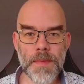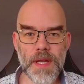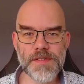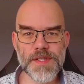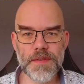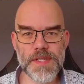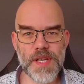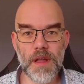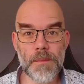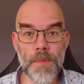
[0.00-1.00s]
Because there is
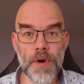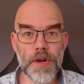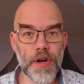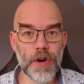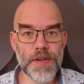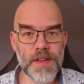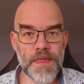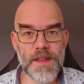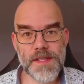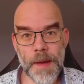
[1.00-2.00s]
a lot more code
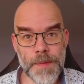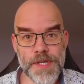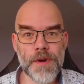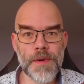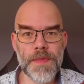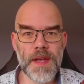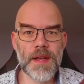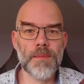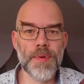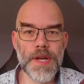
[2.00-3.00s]
in this episode
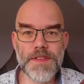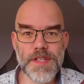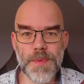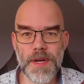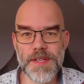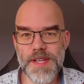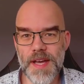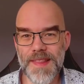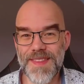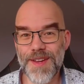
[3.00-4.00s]
than in previous ones,
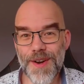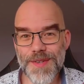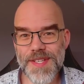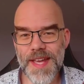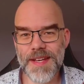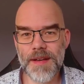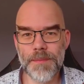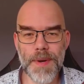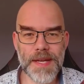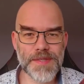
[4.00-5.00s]
and the code is getting
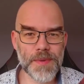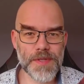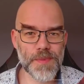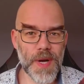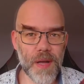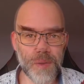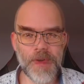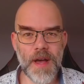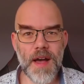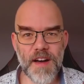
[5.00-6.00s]
complexer as
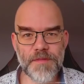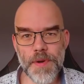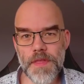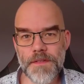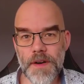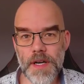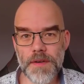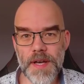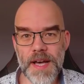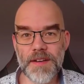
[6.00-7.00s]
well, I've put the
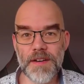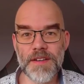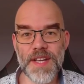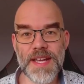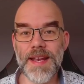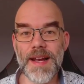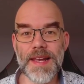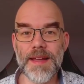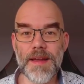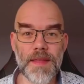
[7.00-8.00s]
final add-on in a
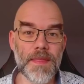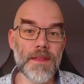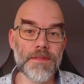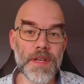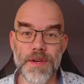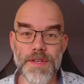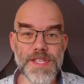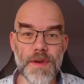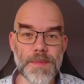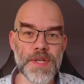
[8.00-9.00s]
link in the video
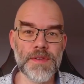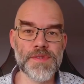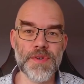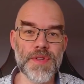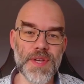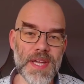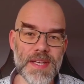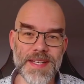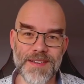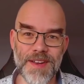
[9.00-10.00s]
description, so you
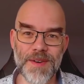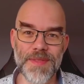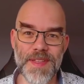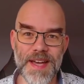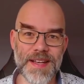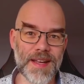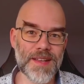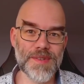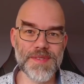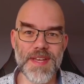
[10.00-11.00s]
can download that
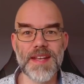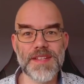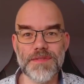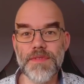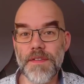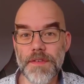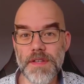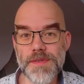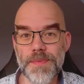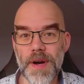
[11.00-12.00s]
and use that as a
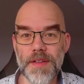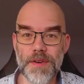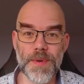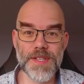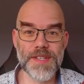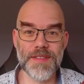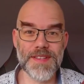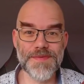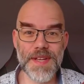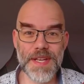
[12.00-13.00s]
reference while you're watching
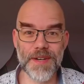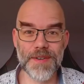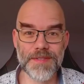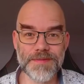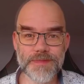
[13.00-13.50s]
this video.